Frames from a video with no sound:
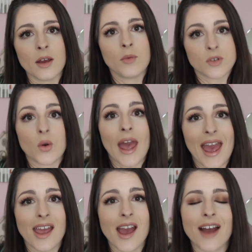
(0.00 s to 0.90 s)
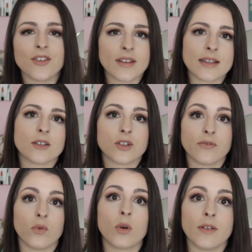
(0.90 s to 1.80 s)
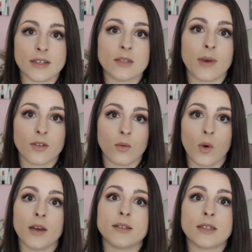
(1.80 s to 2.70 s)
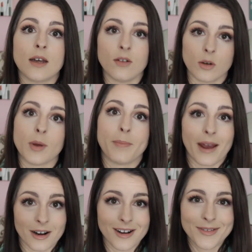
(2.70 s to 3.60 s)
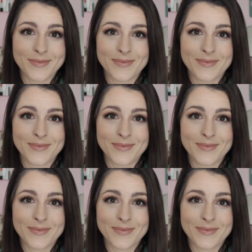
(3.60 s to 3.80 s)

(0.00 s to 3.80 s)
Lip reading: It was okay. I just think that Sephora this month was a little bit better.